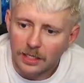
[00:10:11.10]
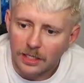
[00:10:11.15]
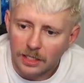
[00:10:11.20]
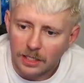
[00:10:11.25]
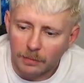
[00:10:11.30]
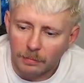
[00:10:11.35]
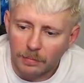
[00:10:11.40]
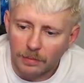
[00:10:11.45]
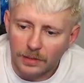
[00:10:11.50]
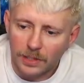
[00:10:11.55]

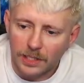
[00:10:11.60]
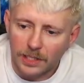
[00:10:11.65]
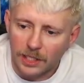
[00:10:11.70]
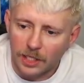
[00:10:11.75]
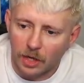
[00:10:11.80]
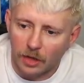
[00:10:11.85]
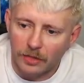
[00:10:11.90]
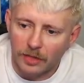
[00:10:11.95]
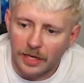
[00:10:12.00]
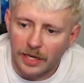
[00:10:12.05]
completely
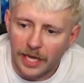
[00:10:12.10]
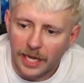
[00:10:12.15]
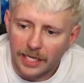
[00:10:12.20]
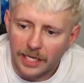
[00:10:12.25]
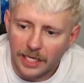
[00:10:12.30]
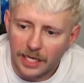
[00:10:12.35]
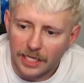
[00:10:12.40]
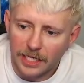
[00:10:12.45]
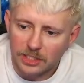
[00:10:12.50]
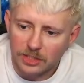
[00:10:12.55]
on the neck
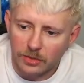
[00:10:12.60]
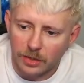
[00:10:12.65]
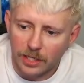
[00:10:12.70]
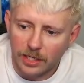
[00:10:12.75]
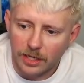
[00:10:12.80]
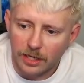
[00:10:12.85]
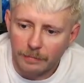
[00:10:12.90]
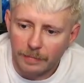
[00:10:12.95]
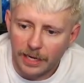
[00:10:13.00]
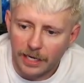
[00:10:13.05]
yet, so I
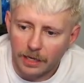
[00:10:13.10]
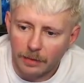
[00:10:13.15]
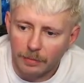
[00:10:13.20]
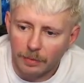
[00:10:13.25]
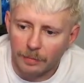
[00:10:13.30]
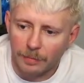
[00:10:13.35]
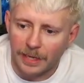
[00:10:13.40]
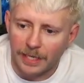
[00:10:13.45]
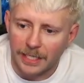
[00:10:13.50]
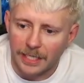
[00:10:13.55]
come back up on
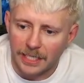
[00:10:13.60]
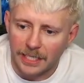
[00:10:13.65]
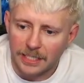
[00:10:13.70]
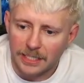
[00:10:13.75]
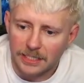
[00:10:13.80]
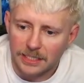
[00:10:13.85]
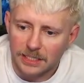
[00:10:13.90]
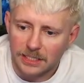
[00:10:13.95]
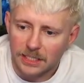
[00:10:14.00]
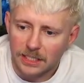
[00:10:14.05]
my
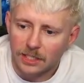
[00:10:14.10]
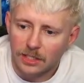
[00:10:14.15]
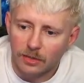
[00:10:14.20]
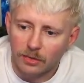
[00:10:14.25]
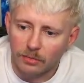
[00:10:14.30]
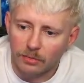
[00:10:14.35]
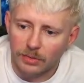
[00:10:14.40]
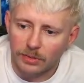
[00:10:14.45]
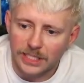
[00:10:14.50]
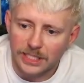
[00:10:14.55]
knees,
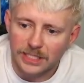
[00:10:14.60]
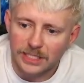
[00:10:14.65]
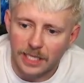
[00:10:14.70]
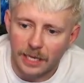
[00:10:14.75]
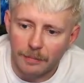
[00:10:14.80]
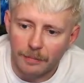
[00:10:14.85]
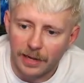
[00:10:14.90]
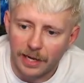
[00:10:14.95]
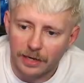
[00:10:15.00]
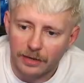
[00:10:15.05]

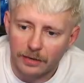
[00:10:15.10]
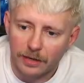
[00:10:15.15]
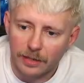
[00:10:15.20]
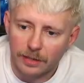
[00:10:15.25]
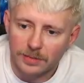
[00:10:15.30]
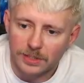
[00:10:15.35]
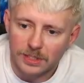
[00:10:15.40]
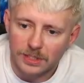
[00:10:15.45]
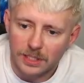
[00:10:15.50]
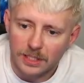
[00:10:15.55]
reset my
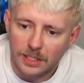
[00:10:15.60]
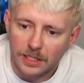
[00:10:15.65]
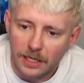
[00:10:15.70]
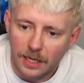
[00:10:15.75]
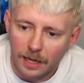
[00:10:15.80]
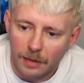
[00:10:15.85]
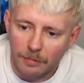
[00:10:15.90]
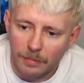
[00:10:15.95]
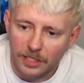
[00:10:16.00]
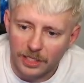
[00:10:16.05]
grips,
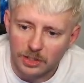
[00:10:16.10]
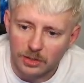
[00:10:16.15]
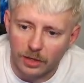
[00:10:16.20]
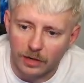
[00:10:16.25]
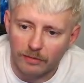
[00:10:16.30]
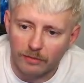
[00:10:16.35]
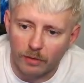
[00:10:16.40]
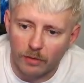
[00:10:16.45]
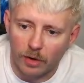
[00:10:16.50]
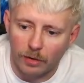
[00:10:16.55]
and make sure I
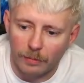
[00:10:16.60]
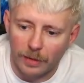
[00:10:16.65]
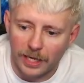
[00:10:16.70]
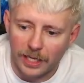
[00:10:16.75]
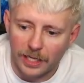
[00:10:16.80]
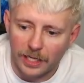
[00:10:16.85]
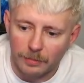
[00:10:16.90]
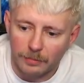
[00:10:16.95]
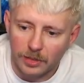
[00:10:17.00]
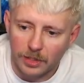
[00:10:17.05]
fall to my
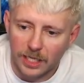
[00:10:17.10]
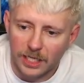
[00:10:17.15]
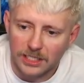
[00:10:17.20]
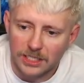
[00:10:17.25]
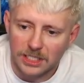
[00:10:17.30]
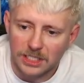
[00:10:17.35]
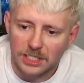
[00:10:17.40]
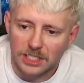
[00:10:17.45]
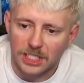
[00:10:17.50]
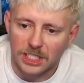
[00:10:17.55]
hip. You guys
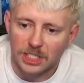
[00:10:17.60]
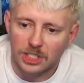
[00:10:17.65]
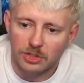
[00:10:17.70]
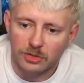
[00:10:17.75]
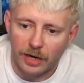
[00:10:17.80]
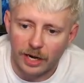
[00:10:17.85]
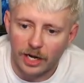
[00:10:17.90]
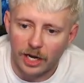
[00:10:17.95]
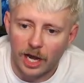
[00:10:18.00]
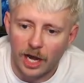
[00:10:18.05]
can see he
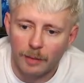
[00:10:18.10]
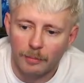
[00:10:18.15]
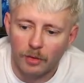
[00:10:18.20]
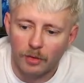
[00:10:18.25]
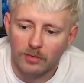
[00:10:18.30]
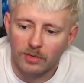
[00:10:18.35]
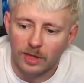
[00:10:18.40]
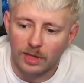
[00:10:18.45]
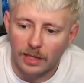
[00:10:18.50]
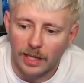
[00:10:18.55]
tried to hop
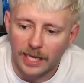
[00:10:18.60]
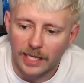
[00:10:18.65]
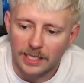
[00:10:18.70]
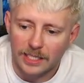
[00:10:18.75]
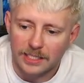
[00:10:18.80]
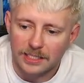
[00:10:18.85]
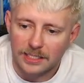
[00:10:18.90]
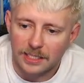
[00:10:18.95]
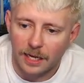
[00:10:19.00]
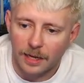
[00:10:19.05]
over the leg
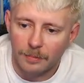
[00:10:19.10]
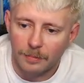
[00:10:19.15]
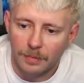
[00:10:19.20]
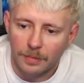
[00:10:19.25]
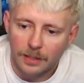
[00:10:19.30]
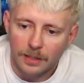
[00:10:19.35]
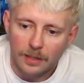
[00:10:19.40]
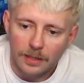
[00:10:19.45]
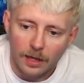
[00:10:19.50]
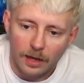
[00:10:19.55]
this time.
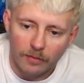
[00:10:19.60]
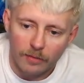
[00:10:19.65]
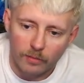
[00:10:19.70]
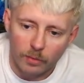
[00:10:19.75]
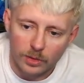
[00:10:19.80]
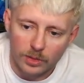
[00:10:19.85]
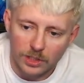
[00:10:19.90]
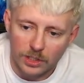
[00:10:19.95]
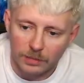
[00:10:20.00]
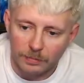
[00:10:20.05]

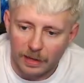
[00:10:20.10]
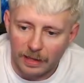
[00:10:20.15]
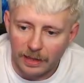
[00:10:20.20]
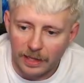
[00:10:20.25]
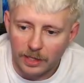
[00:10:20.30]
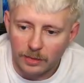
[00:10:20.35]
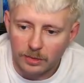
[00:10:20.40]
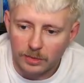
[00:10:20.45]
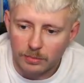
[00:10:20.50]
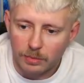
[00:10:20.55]
Unfortunately, my
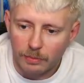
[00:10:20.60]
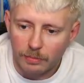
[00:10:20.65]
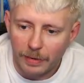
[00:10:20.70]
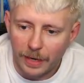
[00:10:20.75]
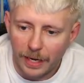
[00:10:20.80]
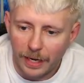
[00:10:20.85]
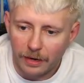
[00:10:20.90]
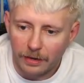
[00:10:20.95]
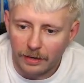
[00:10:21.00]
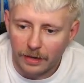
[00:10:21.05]
leg was
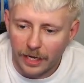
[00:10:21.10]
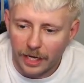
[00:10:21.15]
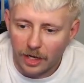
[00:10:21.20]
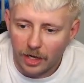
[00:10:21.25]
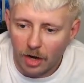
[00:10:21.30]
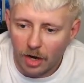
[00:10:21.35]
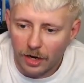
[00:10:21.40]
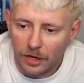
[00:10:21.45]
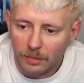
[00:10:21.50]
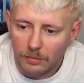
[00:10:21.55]
prepared, and I
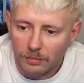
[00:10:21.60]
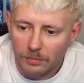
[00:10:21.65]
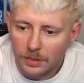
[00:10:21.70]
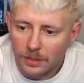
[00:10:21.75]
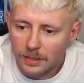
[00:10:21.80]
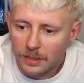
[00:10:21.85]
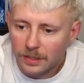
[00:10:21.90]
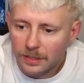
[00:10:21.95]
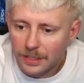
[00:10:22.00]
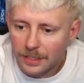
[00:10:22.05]
caught him.
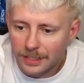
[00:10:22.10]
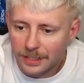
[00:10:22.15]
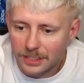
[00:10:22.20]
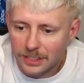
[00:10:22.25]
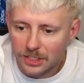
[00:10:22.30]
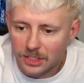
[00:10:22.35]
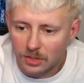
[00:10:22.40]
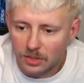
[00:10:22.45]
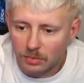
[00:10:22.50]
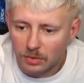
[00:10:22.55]
And this
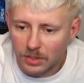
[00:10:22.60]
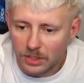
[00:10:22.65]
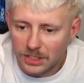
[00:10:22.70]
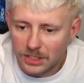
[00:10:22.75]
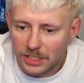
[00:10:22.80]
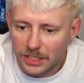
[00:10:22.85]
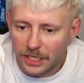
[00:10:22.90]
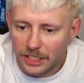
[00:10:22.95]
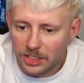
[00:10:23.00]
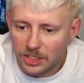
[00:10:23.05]
is a really
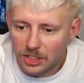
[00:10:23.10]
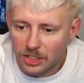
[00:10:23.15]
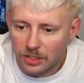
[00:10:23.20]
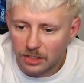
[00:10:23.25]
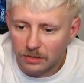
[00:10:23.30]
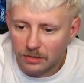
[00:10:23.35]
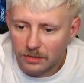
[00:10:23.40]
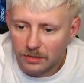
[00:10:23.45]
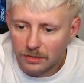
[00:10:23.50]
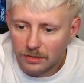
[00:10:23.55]
tight
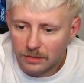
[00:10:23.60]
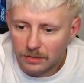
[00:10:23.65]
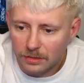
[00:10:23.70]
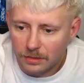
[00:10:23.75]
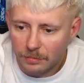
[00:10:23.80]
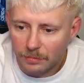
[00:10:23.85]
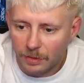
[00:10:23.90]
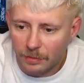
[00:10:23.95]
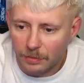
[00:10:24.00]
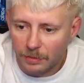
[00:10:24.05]
choke.
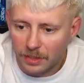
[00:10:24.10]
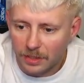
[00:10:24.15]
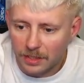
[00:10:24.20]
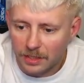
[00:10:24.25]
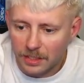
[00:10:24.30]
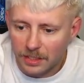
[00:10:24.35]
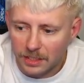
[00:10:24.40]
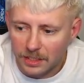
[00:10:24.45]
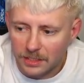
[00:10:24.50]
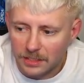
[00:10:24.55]
I'm able to get
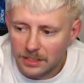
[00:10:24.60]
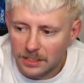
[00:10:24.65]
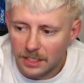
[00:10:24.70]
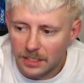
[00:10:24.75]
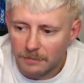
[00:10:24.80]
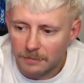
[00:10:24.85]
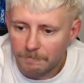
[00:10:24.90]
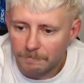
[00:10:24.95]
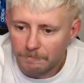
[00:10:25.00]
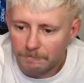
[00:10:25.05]
the guillotine.